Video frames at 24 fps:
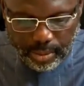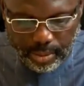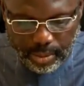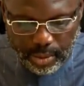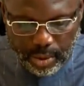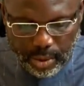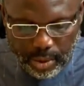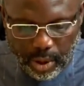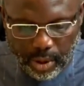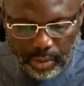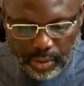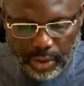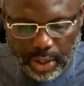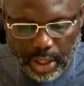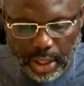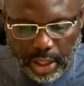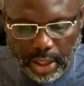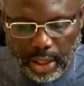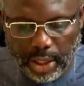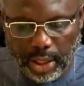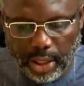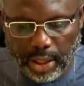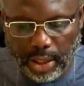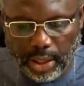of
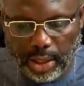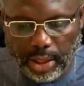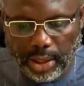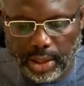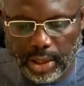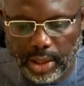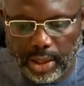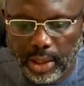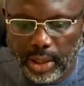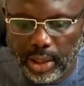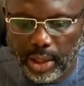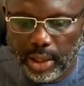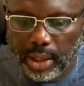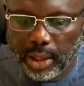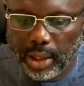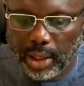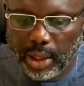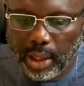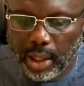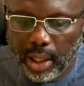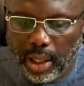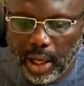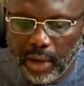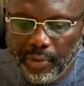these
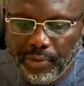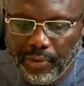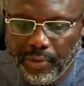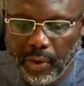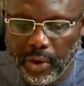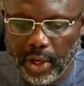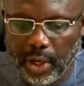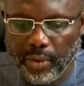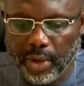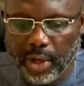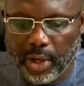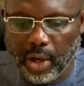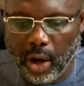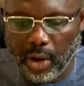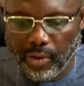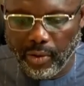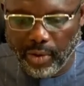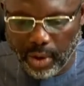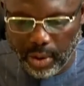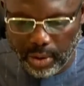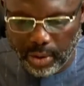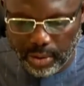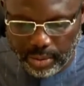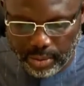have fully
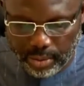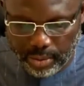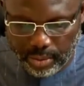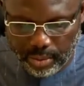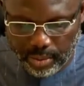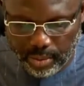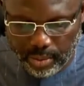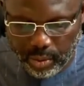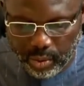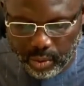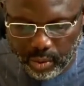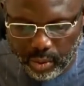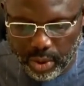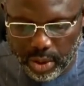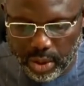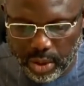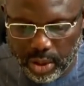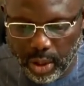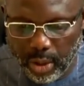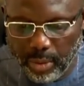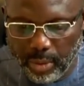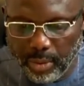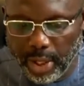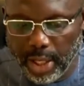recovered, with
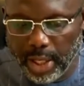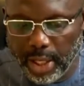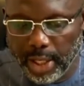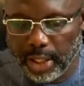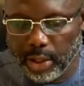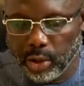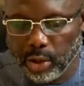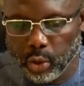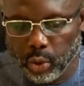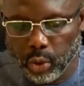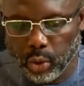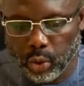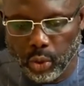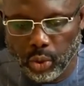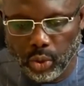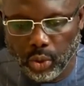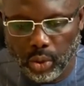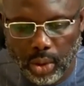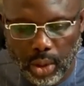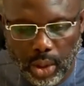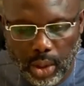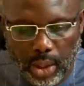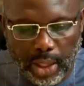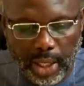some 82
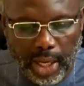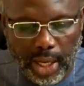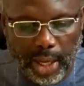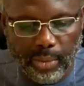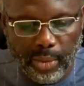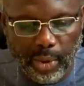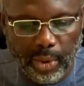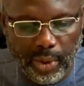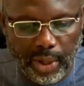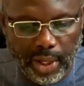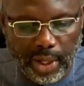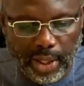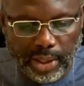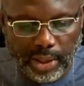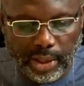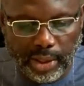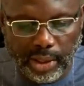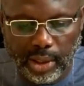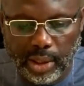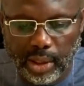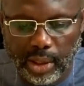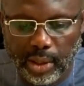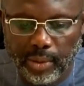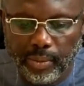
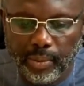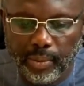Liberians